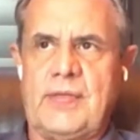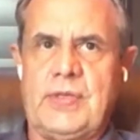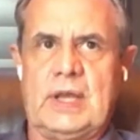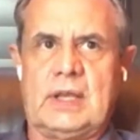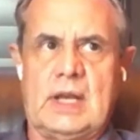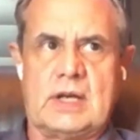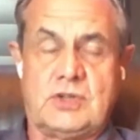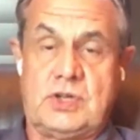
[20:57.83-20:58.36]
I
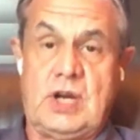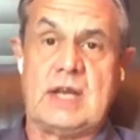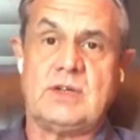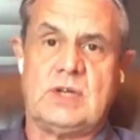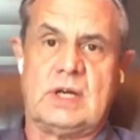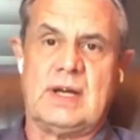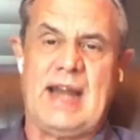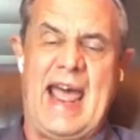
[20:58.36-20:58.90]
think it's
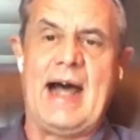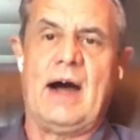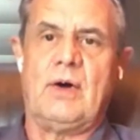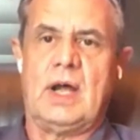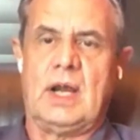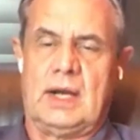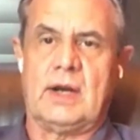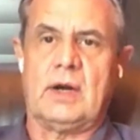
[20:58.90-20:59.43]
changing
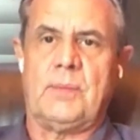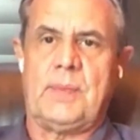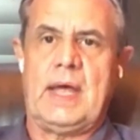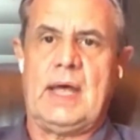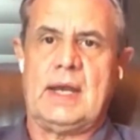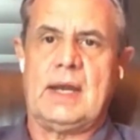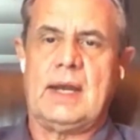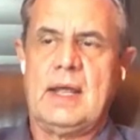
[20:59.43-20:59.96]
now a little
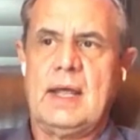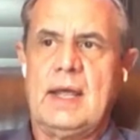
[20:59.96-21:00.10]
bit